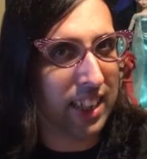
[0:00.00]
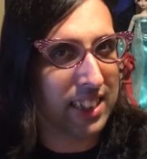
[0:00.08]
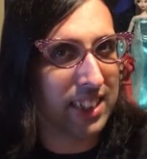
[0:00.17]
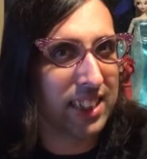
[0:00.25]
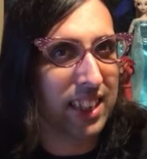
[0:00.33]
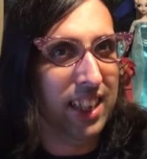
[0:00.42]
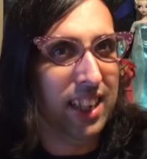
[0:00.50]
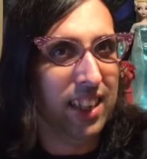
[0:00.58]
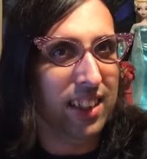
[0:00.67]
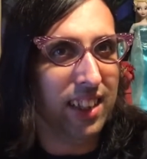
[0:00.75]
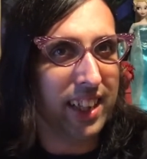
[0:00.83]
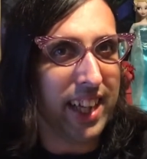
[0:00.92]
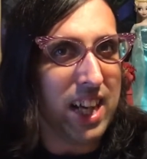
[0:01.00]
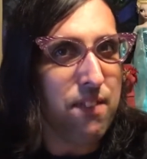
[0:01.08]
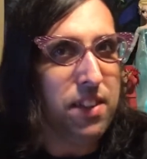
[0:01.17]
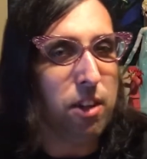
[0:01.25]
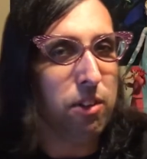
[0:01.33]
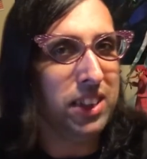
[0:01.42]
It's like,
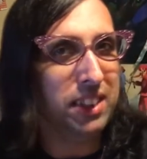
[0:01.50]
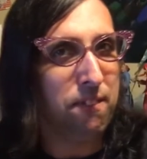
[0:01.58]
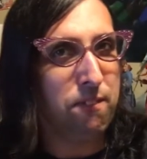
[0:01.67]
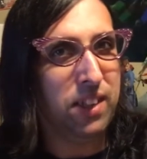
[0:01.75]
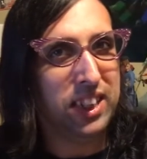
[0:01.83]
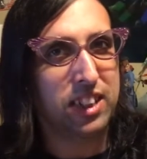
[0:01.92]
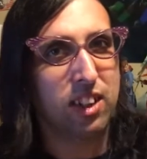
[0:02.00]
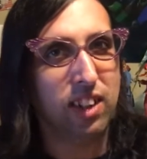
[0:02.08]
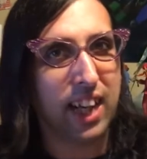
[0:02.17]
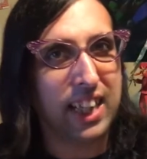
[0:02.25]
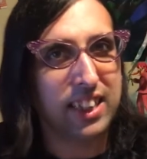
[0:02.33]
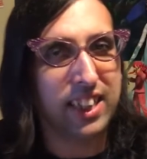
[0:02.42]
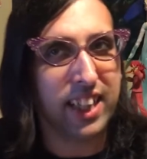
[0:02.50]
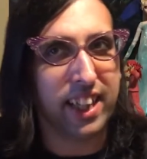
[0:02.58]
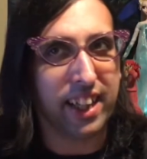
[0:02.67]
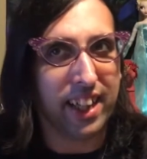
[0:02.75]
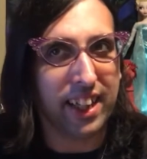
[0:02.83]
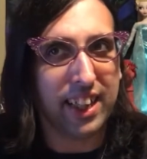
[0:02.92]
even though it is a physical
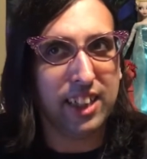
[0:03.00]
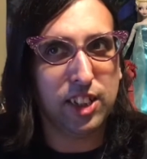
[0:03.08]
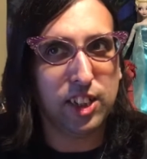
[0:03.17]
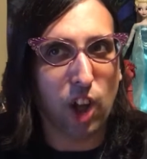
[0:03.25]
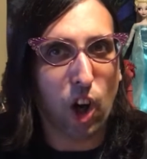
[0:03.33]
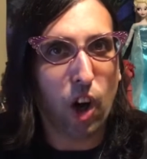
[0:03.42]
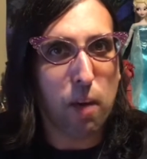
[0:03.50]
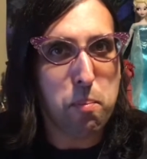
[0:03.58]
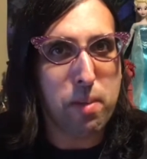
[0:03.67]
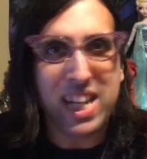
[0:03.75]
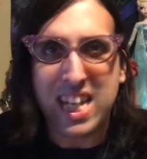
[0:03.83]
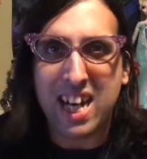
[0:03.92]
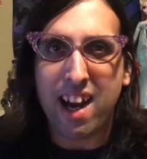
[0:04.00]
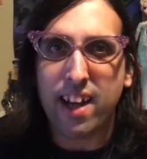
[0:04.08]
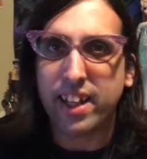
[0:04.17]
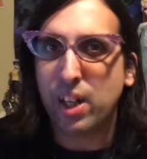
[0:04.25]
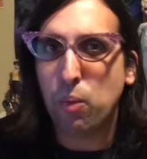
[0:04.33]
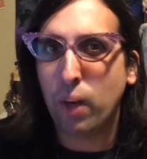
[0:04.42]
entity, it could just be
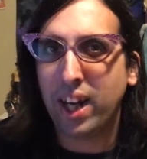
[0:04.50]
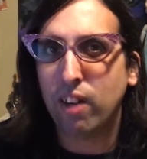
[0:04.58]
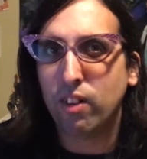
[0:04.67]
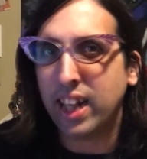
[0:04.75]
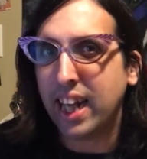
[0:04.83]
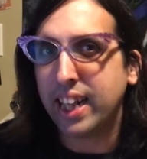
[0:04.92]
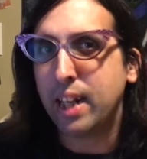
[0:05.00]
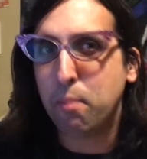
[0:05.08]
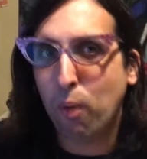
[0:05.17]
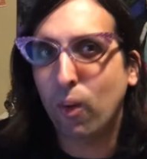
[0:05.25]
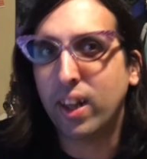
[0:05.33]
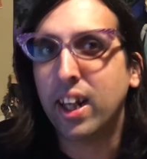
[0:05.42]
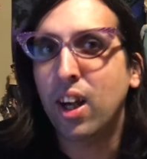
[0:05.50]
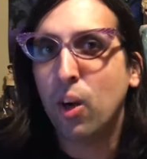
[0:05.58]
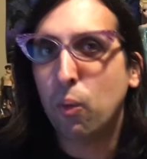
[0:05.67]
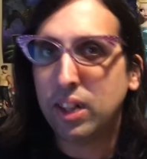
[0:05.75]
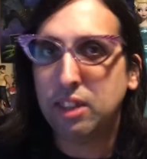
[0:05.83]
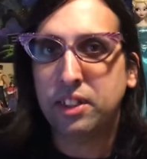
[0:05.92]
anywhere at any point.
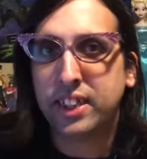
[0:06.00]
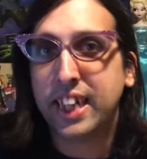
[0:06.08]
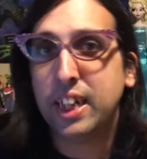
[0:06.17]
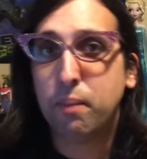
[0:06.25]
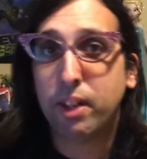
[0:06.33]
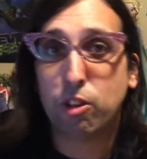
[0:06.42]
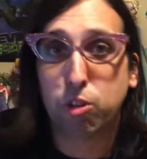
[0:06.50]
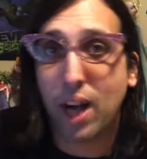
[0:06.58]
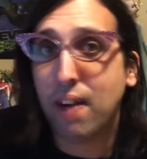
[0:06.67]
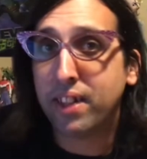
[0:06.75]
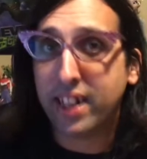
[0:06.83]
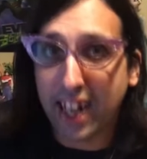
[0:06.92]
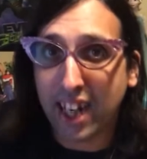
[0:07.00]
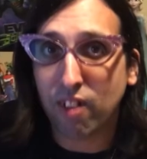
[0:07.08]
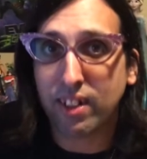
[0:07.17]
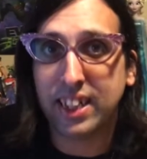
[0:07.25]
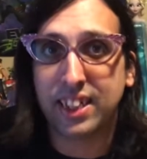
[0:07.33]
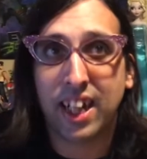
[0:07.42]
When you see them in crowded
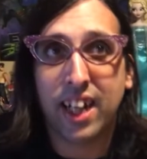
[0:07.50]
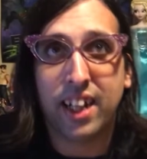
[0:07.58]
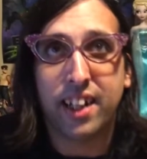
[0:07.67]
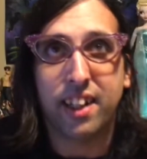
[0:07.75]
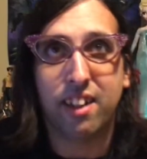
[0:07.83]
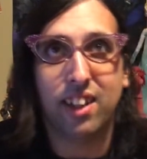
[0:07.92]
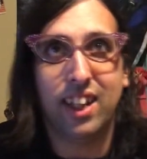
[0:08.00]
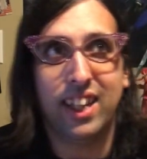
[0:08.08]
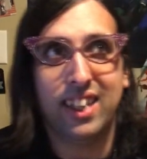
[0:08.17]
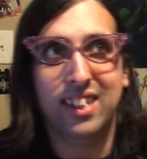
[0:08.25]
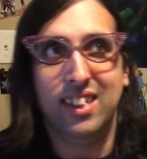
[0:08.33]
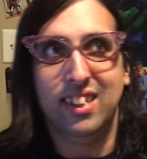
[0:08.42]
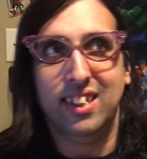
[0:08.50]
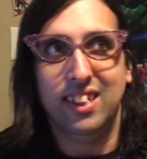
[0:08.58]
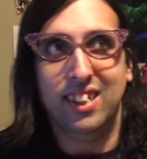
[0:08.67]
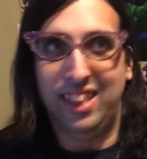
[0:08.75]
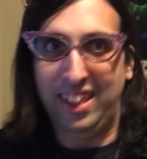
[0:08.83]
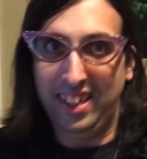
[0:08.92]
areas, you're like,
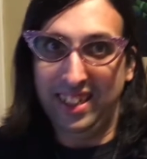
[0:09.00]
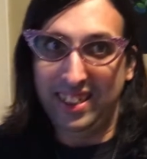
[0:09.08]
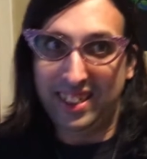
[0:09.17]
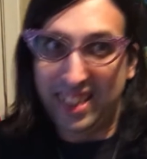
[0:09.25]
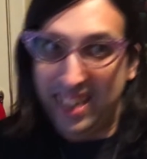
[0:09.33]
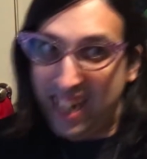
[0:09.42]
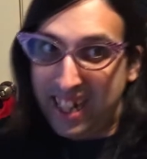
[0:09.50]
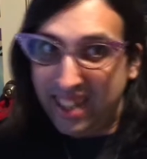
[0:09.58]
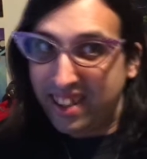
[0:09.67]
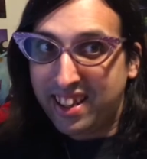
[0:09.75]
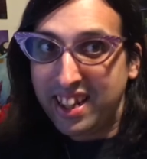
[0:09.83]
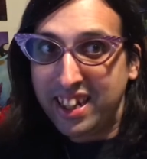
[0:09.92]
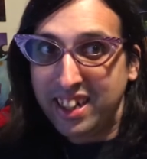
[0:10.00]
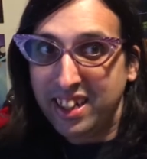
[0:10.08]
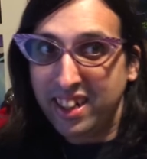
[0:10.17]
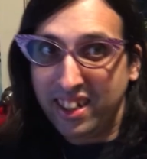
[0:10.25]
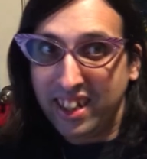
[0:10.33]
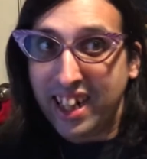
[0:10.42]
is that
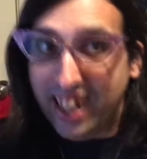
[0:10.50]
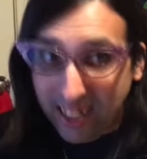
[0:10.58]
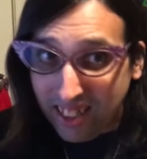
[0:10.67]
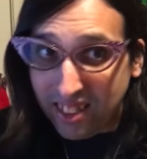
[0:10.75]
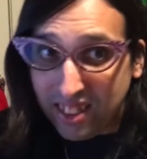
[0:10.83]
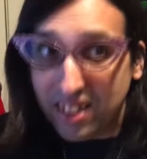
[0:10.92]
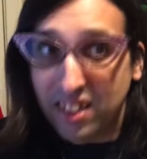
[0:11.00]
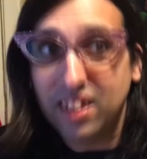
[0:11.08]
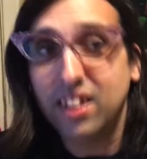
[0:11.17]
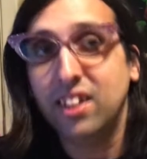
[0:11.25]
thing it?